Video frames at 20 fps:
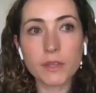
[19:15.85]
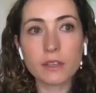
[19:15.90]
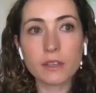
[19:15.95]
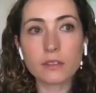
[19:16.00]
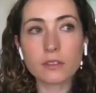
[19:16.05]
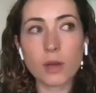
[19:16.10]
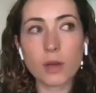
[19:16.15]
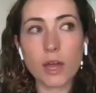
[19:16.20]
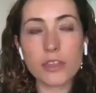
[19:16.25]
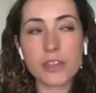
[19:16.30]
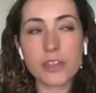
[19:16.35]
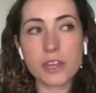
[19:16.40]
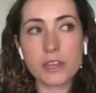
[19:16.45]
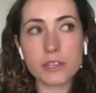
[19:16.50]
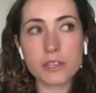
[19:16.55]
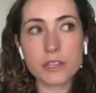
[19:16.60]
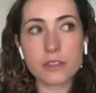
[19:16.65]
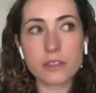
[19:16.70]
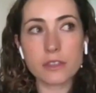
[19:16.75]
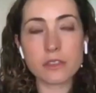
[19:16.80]
So I
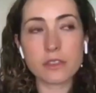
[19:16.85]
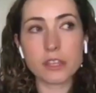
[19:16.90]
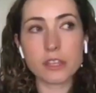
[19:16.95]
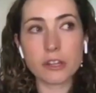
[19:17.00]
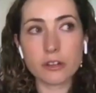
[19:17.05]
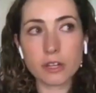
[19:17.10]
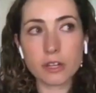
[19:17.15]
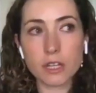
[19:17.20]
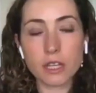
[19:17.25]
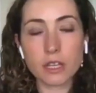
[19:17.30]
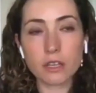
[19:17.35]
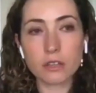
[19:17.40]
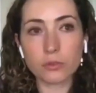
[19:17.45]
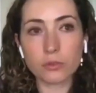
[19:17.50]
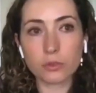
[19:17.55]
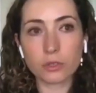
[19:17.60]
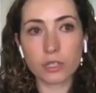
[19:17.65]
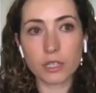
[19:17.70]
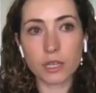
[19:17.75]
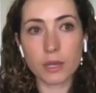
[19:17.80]
think that theory is
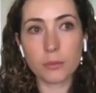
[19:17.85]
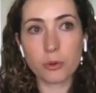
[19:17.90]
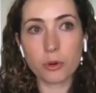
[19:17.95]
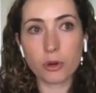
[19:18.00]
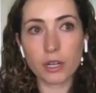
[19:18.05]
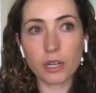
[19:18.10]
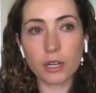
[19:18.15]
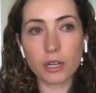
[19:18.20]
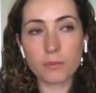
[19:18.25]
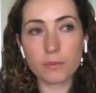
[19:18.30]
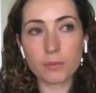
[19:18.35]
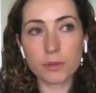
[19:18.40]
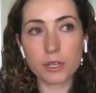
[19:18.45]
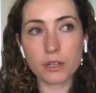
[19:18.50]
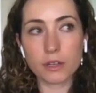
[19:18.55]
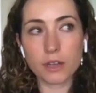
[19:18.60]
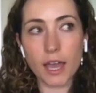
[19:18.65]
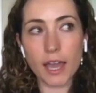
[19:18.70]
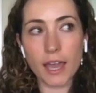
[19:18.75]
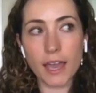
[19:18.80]
really important, but
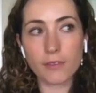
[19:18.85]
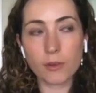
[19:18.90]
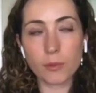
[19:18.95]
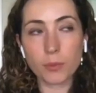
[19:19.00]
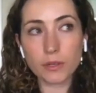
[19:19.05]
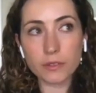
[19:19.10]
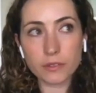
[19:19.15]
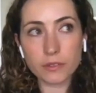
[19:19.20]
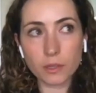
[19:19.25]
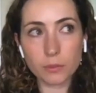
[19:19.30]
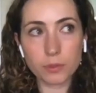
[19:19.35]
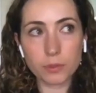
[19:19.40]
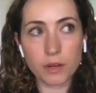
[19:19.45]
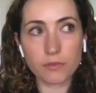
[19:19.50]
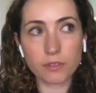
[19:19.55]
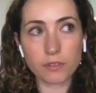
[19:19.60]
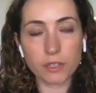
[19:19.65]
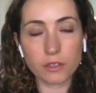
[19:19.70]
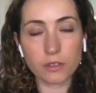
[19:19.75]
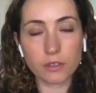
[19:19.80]
I have a personal
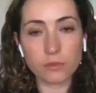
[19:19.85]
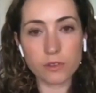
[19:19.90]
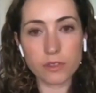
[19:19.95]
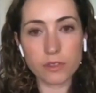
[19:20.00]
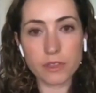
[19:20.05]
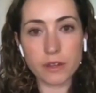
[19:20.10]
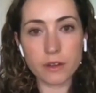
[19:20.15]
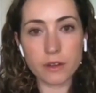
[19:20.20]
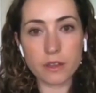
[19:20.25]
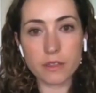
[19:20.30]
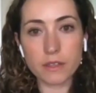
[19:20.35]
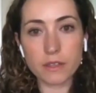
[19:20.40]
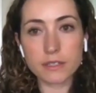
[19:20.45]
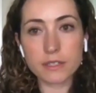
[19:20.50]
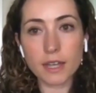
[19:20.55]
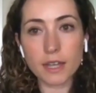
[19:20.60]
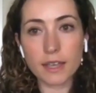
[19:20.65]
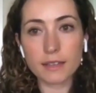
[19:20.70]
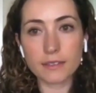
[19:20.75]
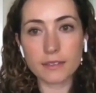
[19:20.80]
preference for theory that
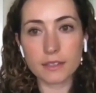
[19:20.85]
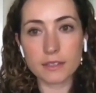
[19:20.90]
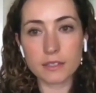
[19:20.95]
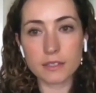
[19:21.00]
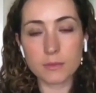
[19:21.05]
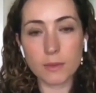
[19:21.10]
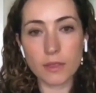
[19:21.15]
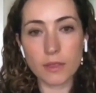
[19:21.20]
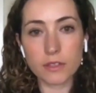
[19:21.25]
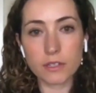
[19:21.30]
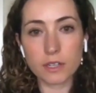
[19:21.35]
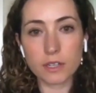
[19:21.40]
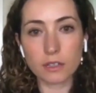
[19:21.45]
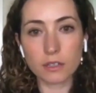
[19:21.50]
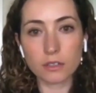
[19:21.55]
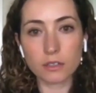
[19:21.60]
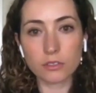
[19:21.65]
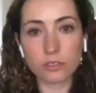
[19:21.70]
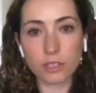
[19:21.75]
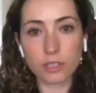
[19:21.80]
ties into
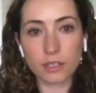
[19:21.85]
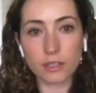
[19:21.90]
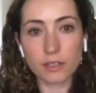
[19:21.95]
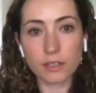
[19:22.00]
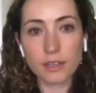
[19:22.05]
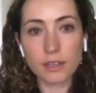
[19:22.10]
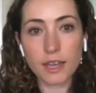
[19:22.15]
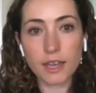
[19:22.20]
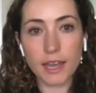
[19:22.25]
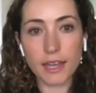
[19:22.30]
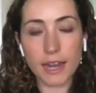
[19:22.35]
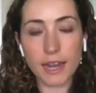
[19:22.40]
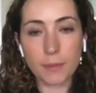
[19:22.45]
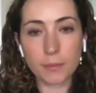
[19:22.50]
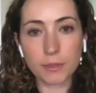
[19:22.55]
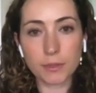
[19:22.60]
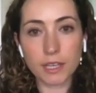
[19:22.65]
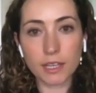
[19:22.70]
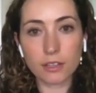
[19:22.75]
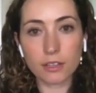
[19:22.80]
methodology and
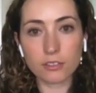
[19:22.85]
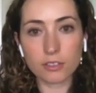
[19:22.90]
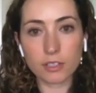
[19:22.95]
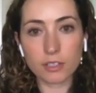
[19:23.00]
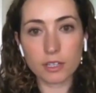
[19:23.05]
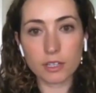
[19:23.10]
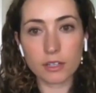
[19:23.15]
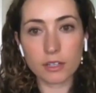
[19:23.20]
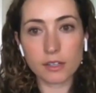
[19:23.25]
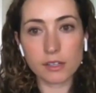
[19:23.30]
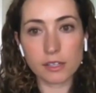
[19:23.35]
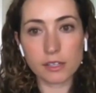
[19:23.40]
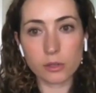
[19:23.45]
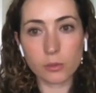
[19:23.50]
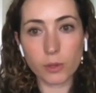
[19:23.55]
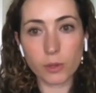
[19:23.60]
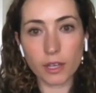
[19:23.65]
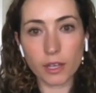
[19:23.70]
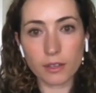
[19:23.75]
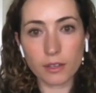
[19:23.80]
application in a
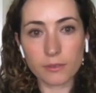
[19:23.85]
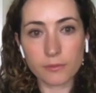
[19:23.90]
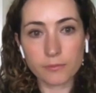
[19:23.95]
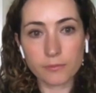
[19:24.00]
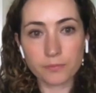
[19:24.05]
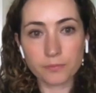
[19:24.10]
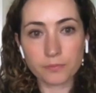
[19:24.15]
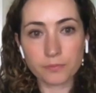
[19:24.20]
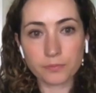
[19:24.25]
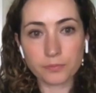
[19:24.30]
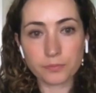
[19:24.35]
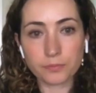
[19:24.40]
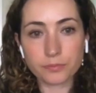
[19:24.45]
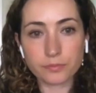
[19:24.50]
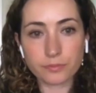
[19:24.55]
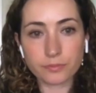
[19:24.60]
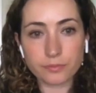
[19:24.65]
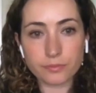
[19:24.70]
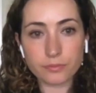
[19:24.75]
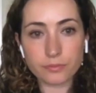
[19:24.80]
clear way.
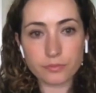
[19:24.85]
Mm-hmm.